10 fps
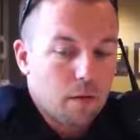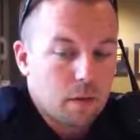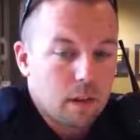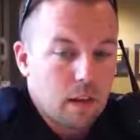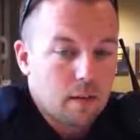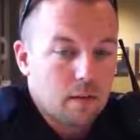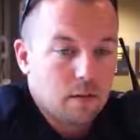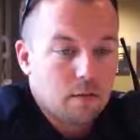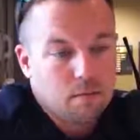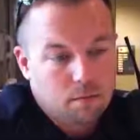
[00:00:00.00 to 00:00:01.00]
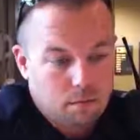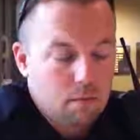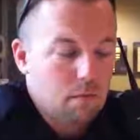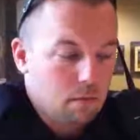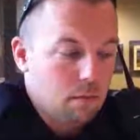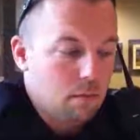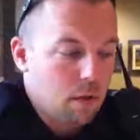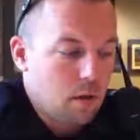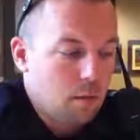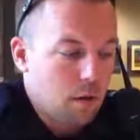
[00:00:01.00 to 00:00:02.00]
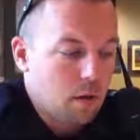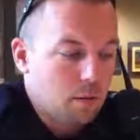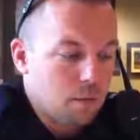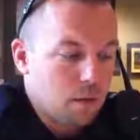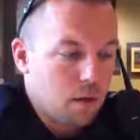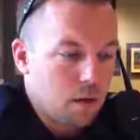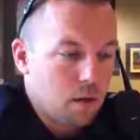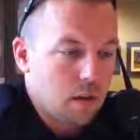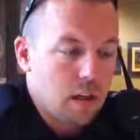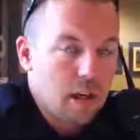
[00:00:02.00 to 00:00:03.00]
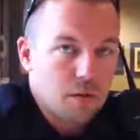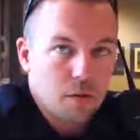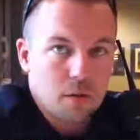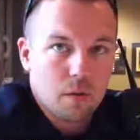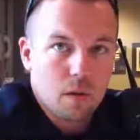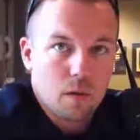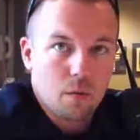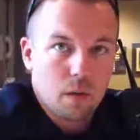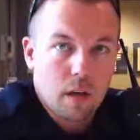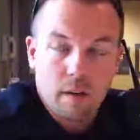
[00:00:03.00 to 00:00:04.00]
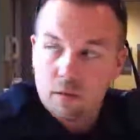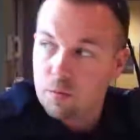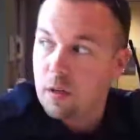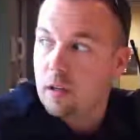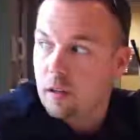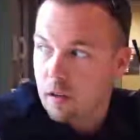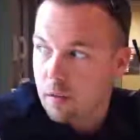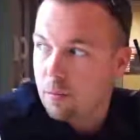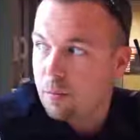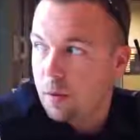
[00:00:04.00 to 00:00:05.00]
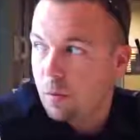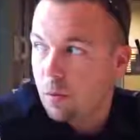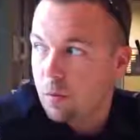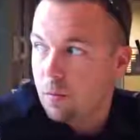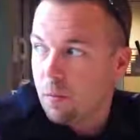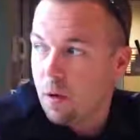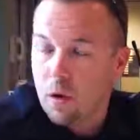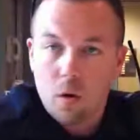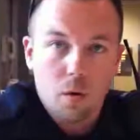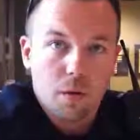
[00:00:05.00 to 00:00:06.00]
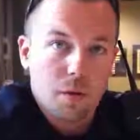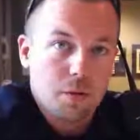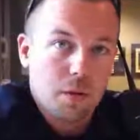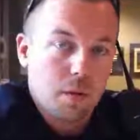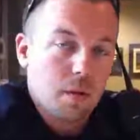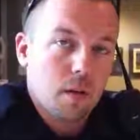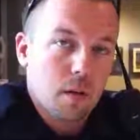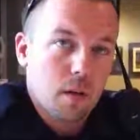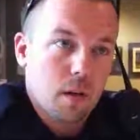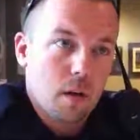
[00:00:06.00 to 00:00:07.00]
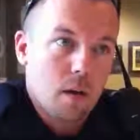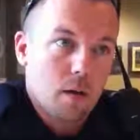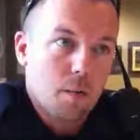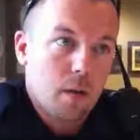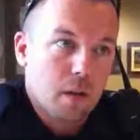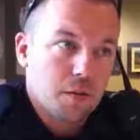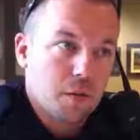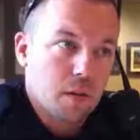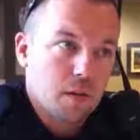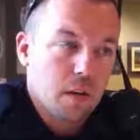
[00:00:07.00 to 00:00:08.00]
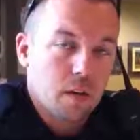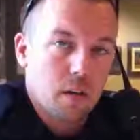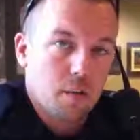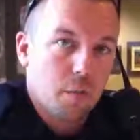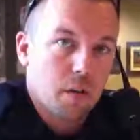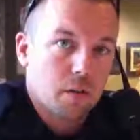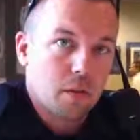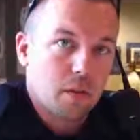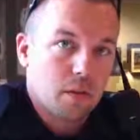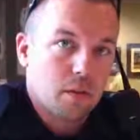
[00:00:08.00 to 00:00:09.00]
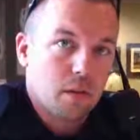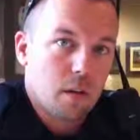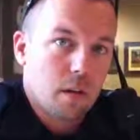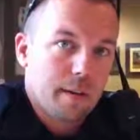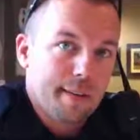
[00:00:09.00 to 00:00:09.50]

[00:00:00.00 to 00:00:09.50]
obviously that becomes dangerous when you have as many people on the street, pedestrians and bicyclists.